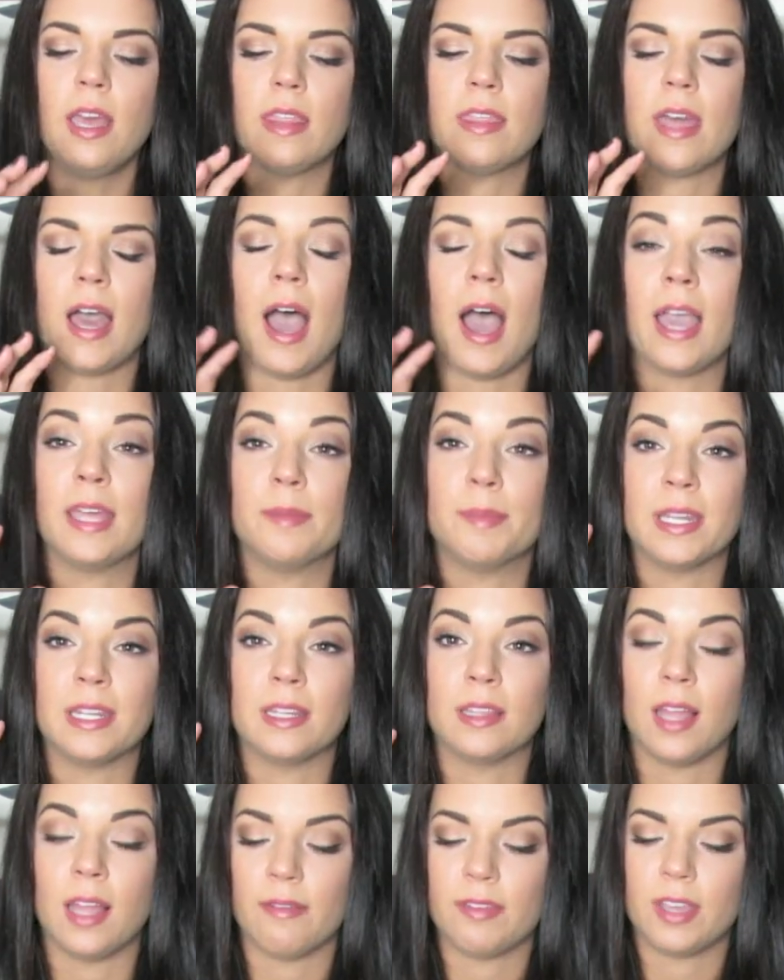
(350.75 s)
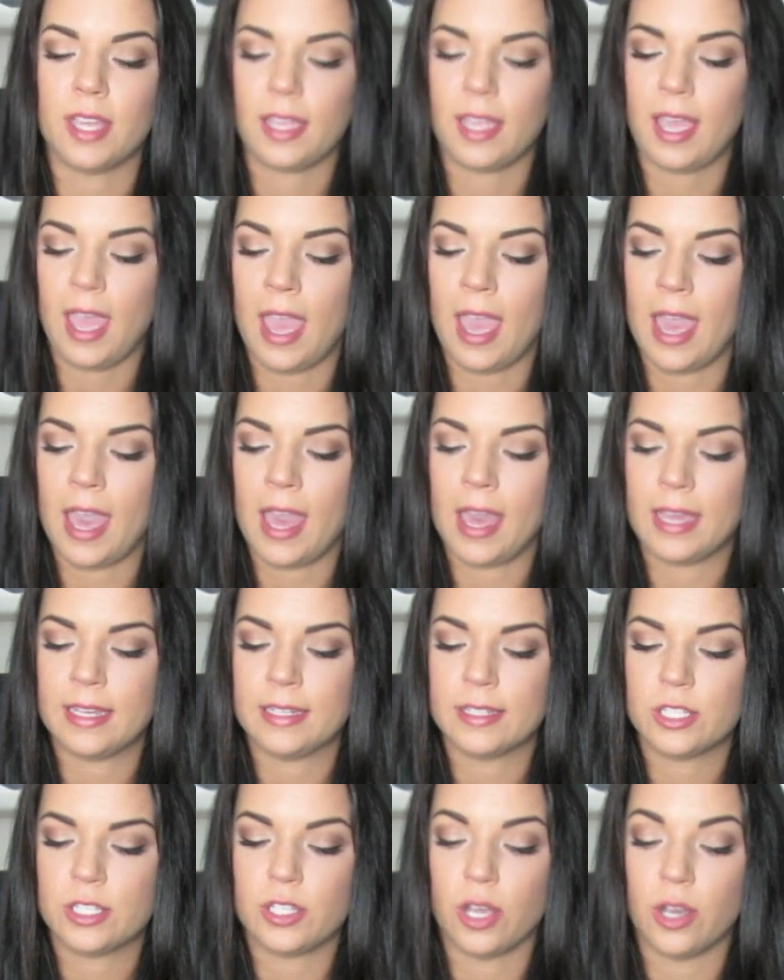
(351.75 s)
that I've been loving.
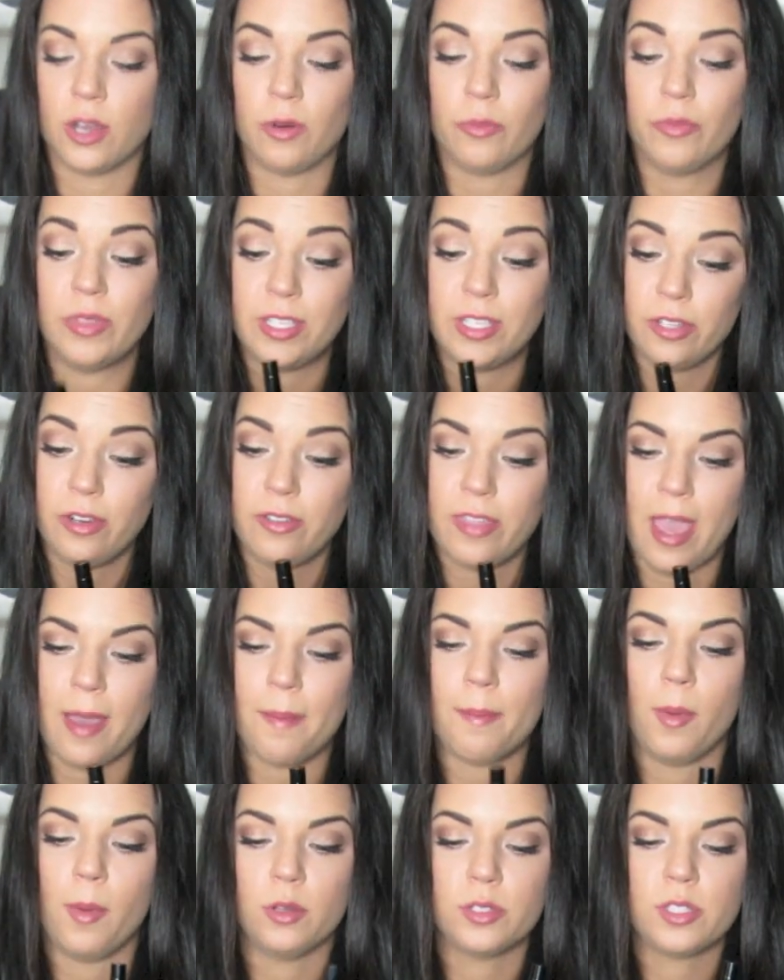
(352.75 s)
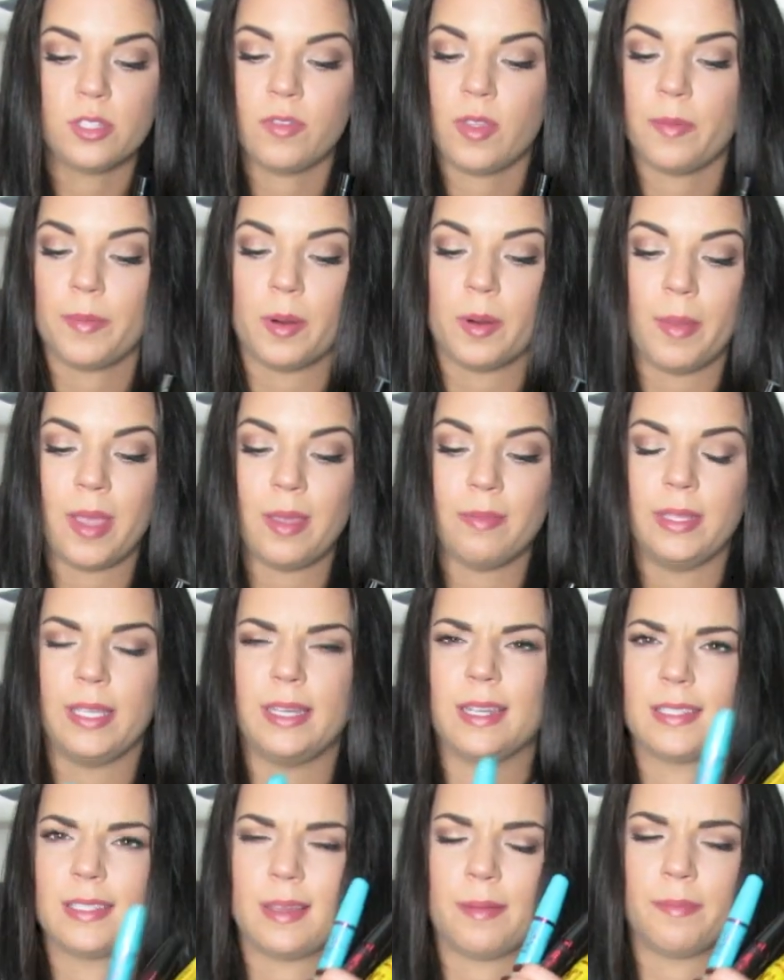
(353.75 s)
And so these are them. Most of them are Maybelline
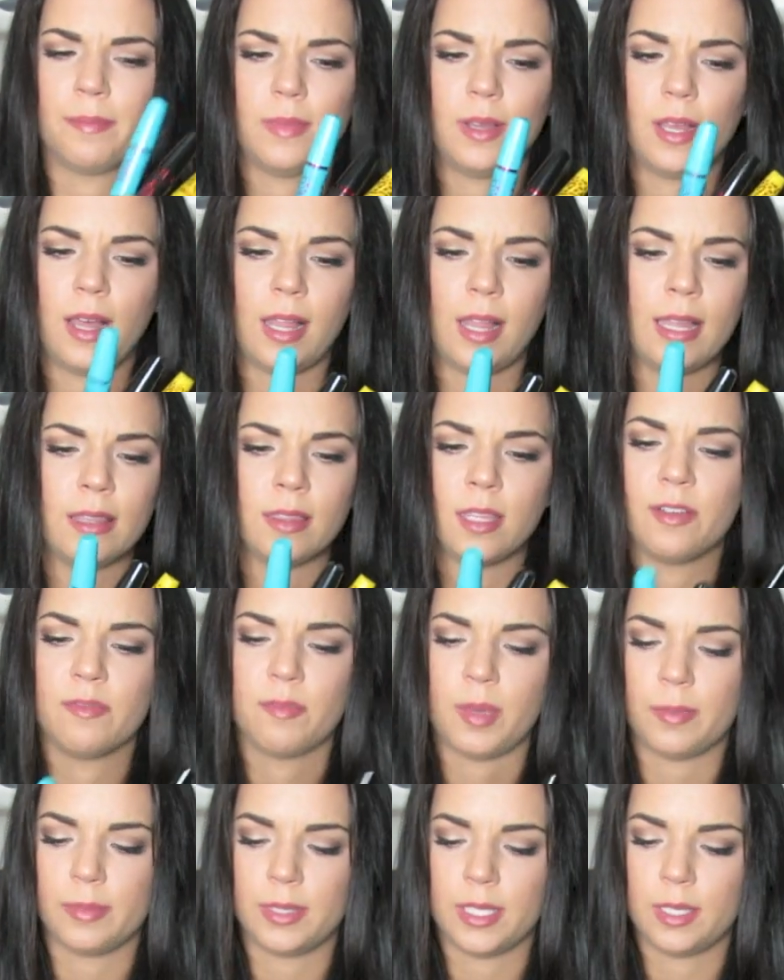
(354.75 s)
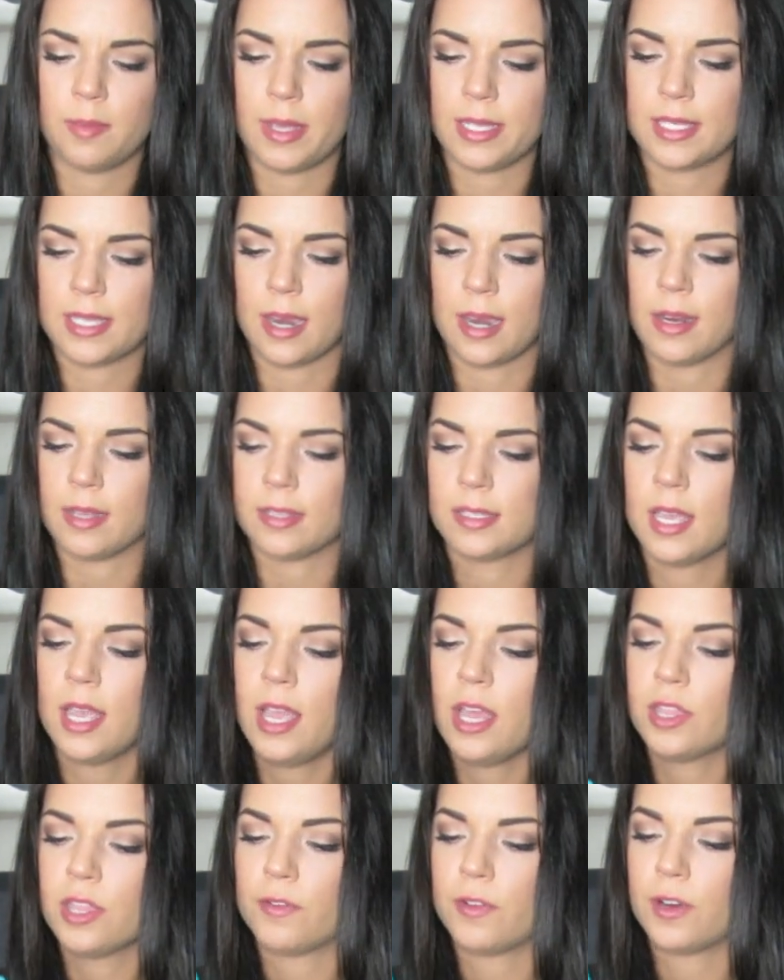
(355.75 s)
because I love Maybelline mascaras.
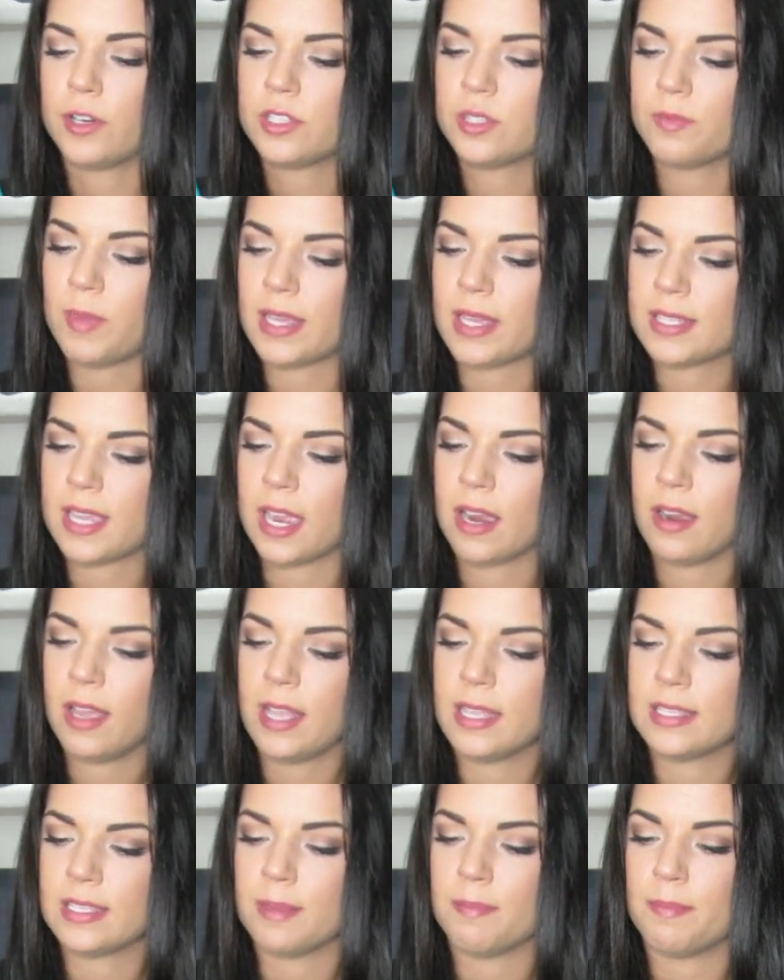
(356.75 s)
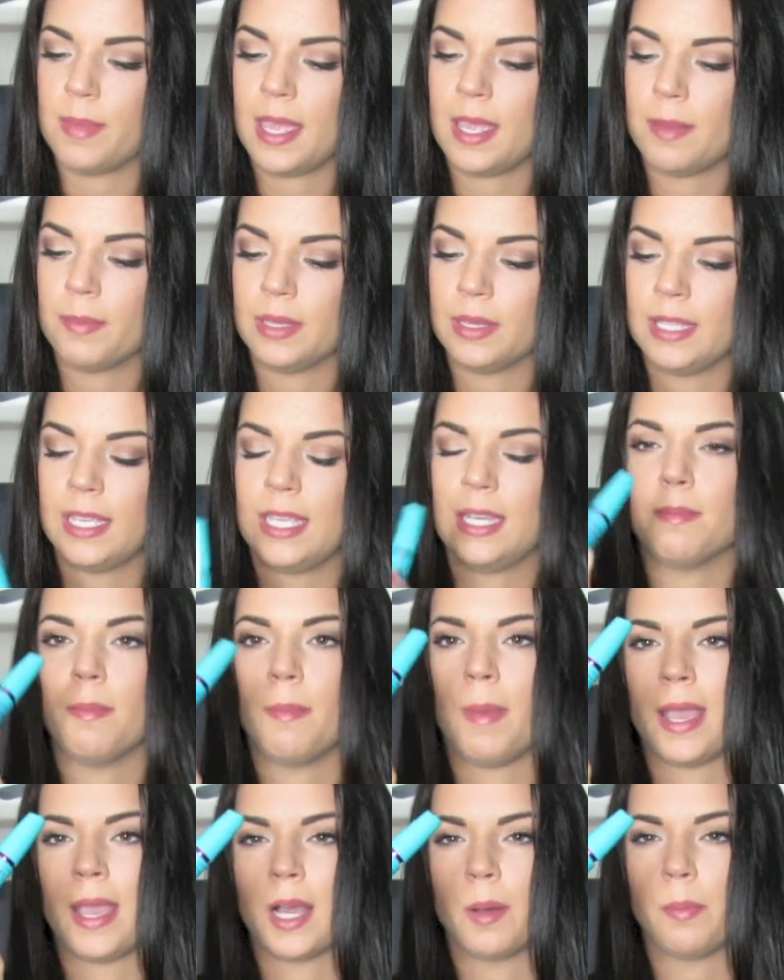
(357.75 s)
The first mascara is the Maybelline
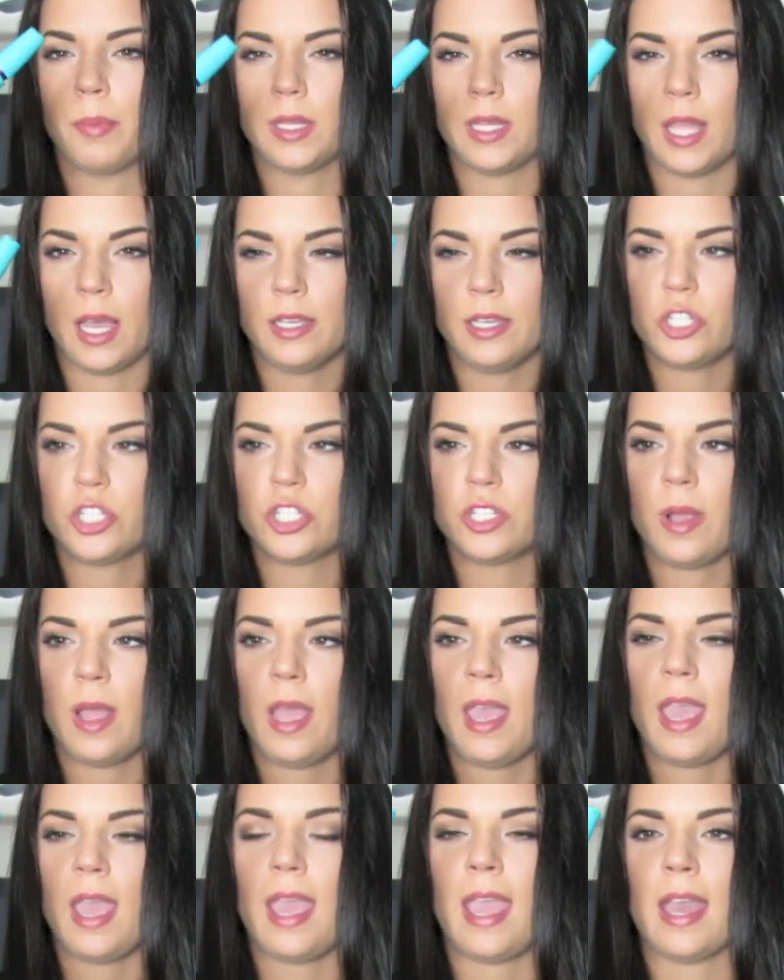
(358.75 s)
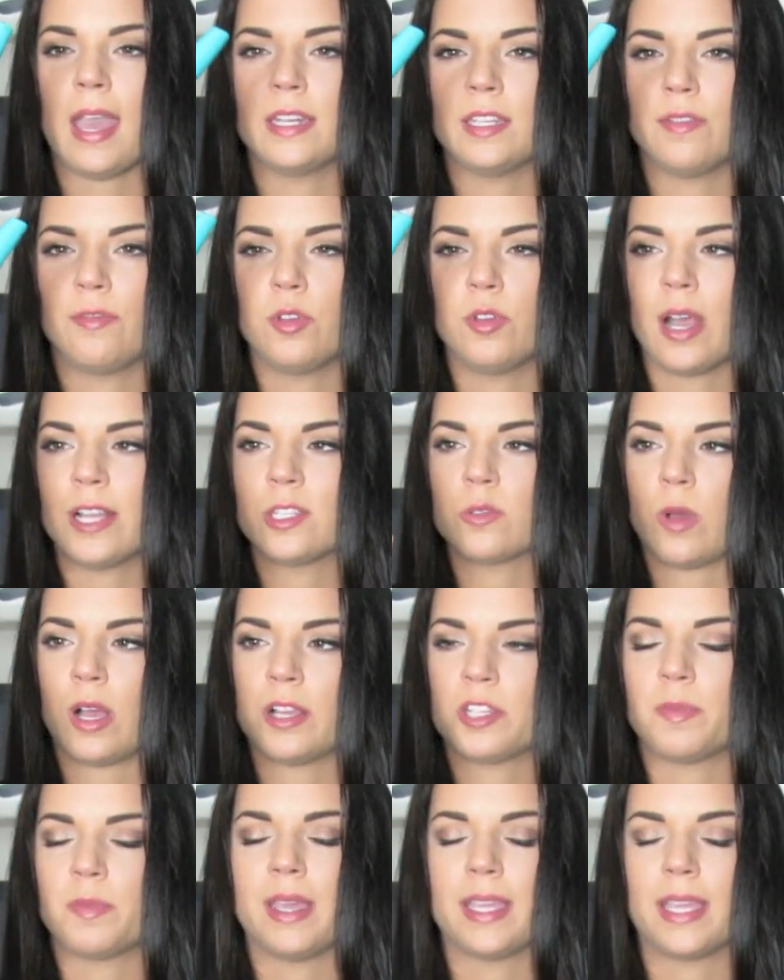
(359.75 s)
Mega Plush, and if you guys
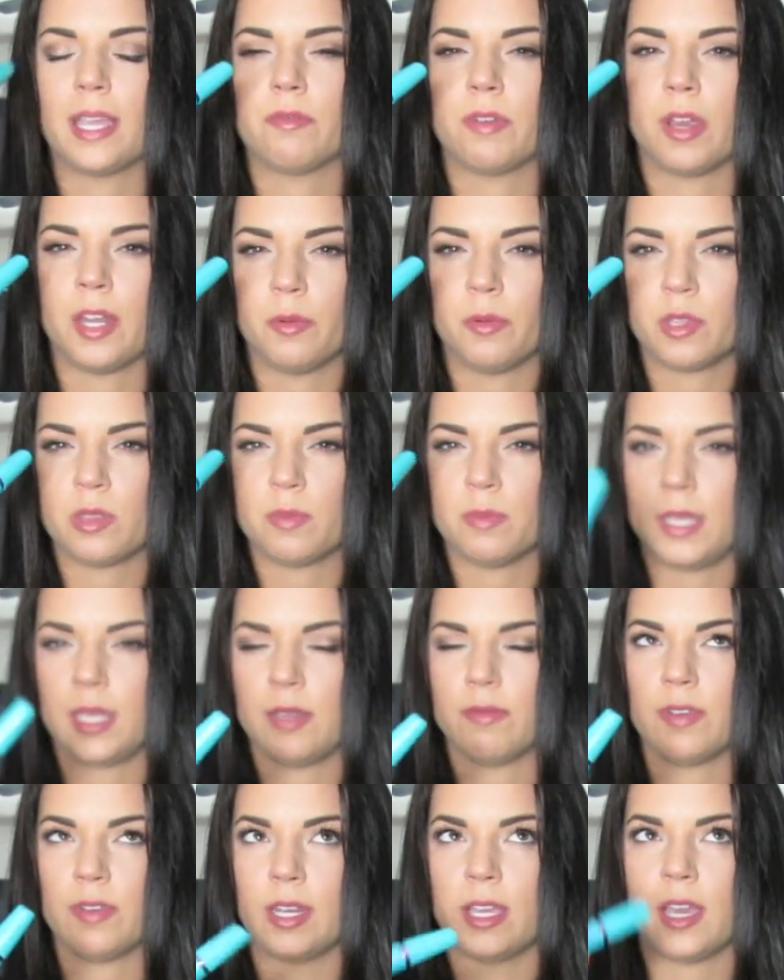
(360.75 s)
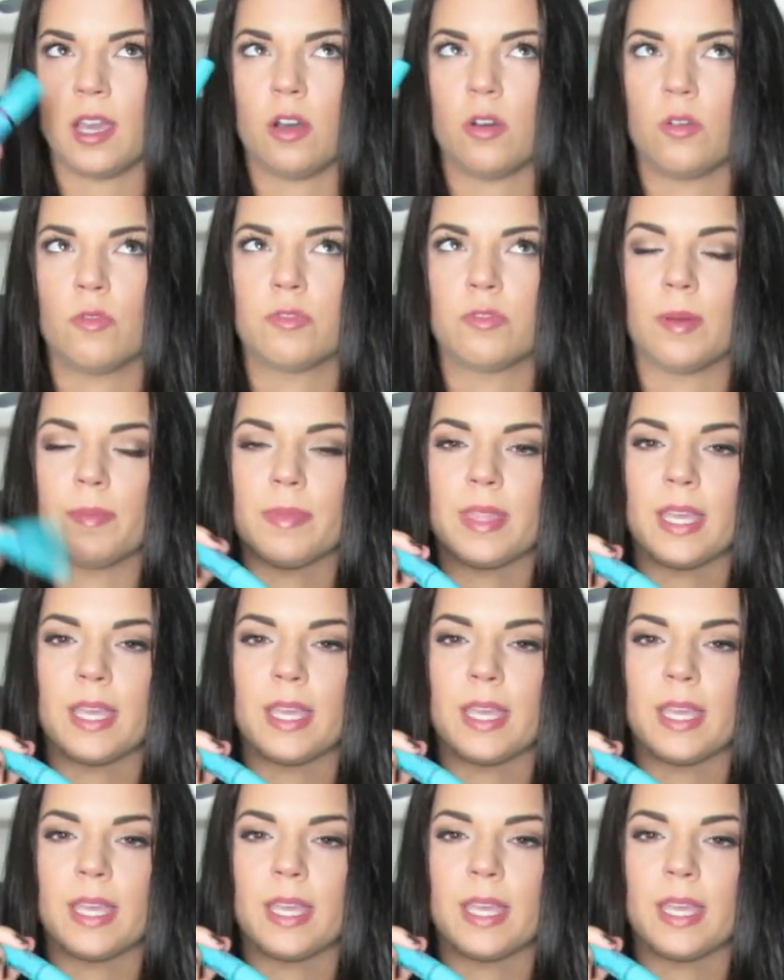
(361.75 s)
watched my Get Ready With Me video from